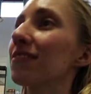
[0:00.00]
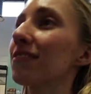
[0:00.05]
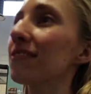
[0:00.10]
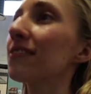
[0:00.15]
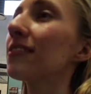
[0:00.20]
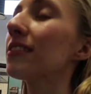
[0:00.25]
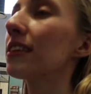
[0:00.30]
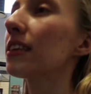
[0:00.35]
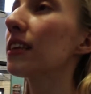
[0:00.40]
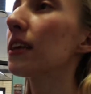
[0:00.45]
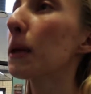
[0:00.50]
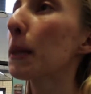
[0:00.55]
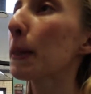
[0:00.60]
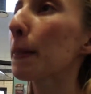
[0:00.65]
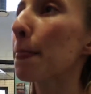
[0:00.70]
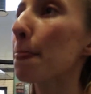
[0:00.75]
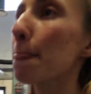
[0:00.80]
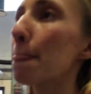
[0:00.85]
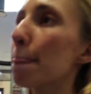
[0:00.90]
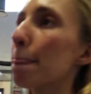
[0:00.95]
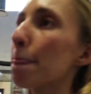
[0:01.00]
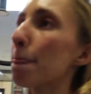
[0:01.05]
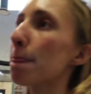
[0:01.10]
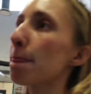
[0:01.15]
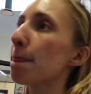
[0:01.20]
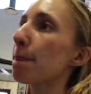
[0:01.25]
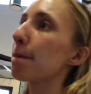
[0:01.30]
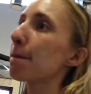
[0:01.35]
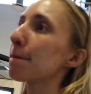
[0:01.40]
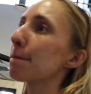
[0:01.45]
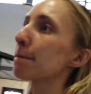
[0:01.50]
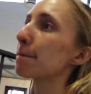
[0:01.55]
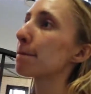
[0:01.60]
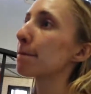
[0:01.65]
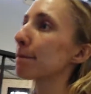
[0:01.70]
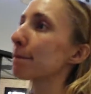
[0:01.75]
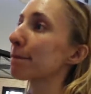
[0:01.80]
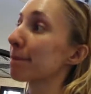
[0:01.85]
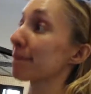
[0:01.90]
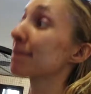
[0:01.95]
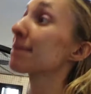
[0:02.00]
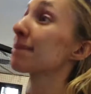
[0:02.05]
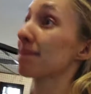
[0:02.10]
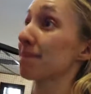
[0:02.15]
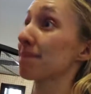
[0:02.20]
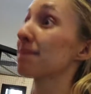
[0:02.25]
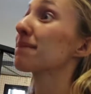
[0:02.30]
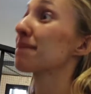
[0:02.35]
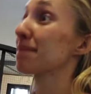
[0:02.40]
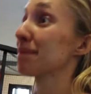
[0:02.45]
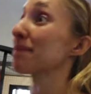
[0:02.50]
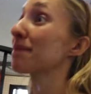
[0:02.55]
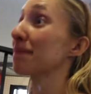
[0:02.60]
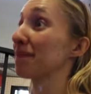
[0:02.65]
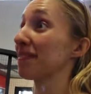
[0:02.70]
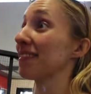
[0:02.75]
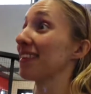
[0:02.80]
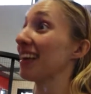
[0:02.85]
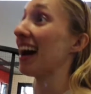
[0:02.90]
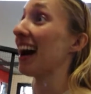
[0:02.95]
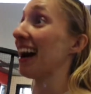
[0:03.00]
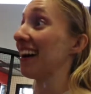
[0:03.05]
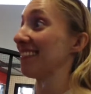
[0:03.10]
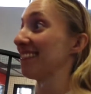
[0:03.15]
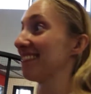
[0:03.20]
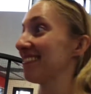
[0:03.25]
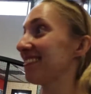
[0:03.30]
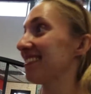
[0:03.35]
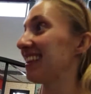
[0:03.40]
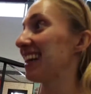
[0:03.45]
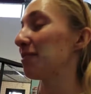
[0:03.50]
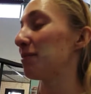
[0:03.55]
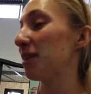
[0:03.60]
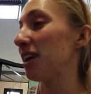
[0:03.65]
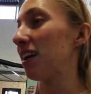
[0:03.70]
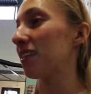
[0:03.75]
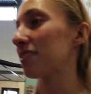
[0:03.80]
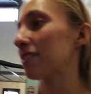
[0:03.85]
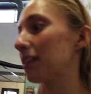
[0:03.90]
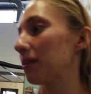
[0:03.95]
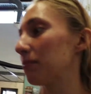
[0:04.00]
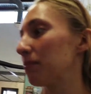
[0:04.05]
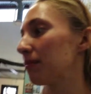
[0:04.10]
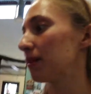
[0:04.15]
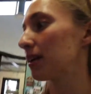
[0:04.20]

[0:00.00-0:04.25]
Do you want a $5 off coupon for an, another bag? Yeah, here? that'd be awesome.